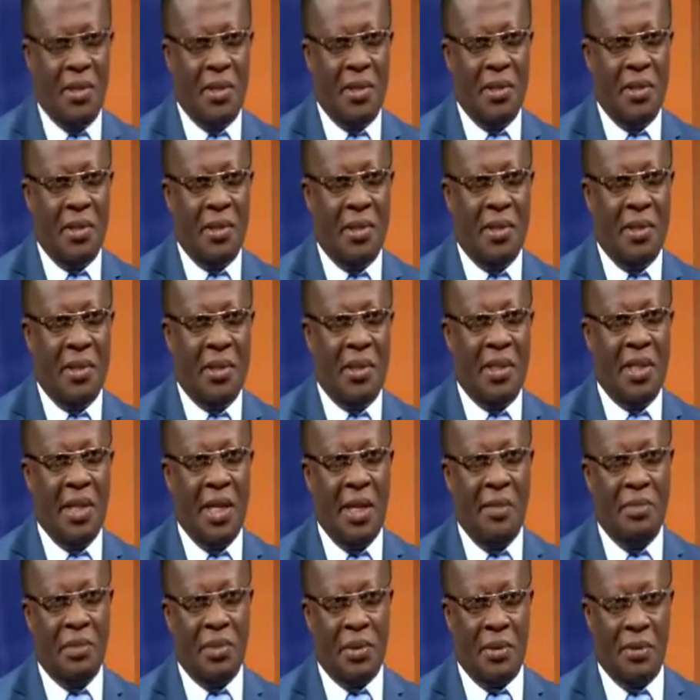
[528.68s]
in
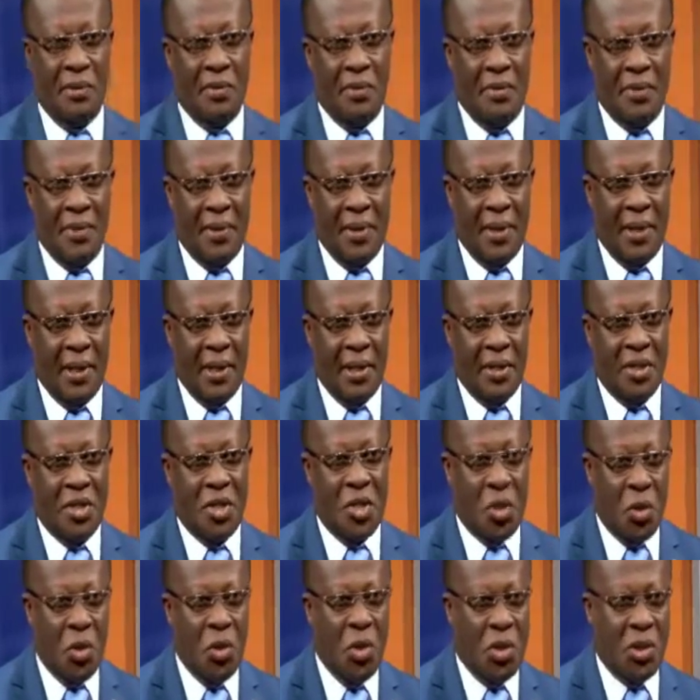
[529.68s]
terms of
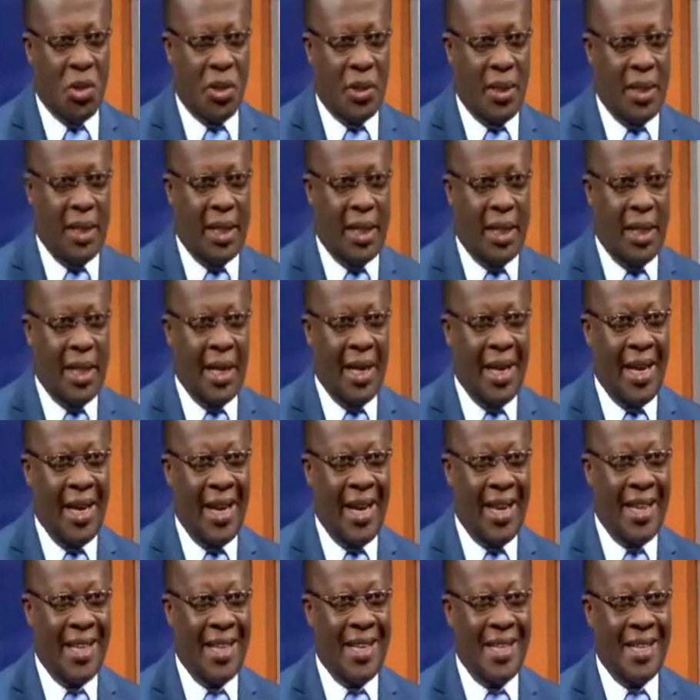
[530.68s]
socially,
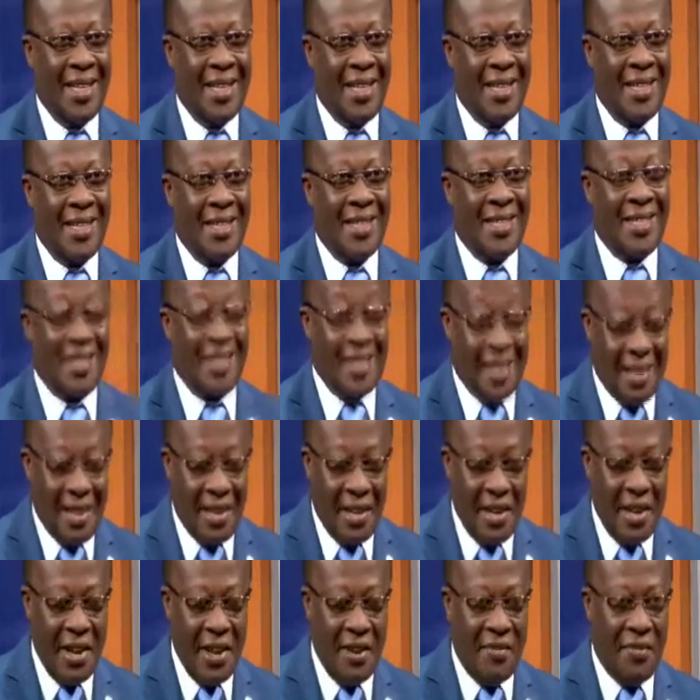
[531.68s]

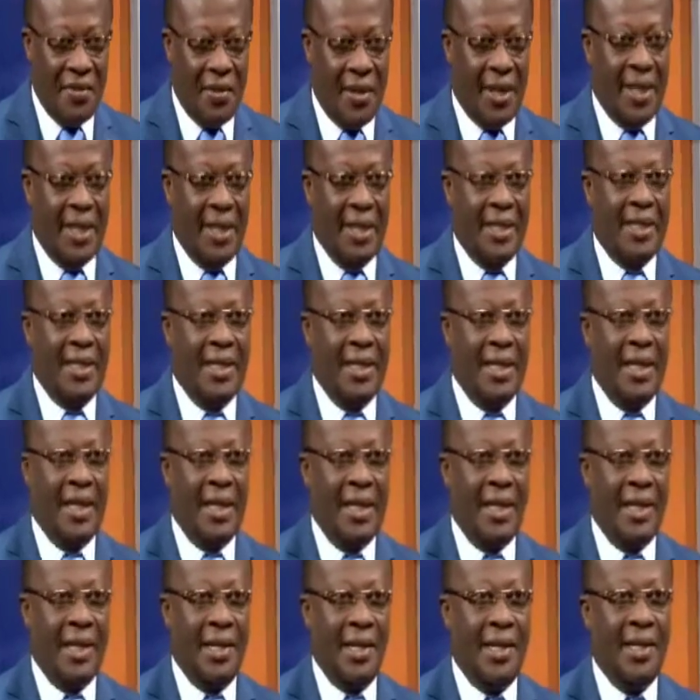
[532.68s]
significantly
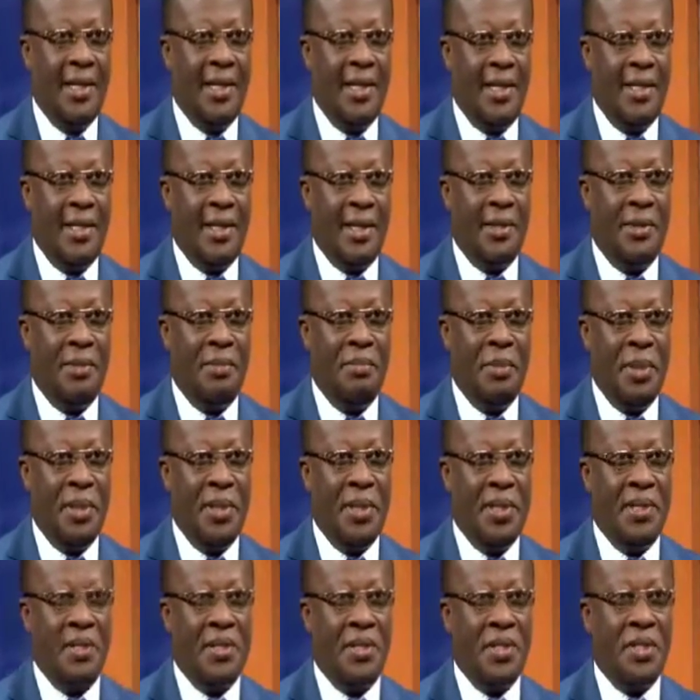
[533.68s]
in the
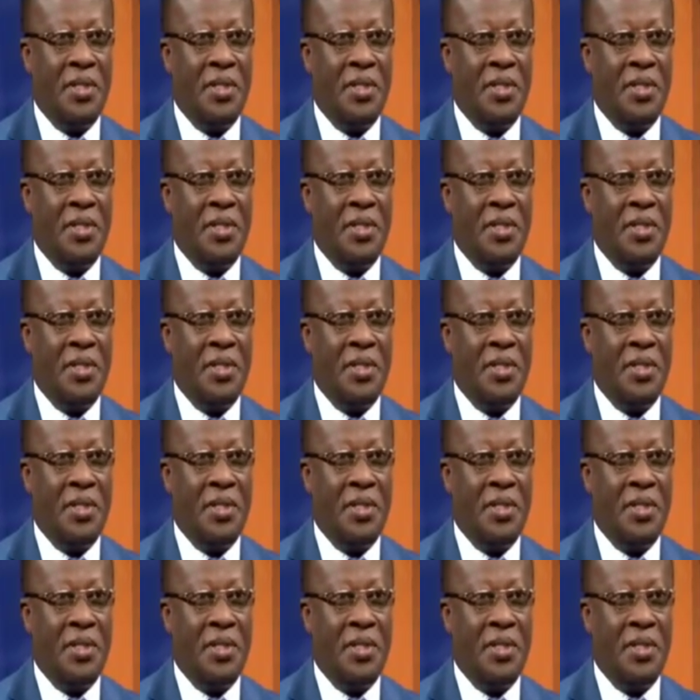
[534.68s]
communities.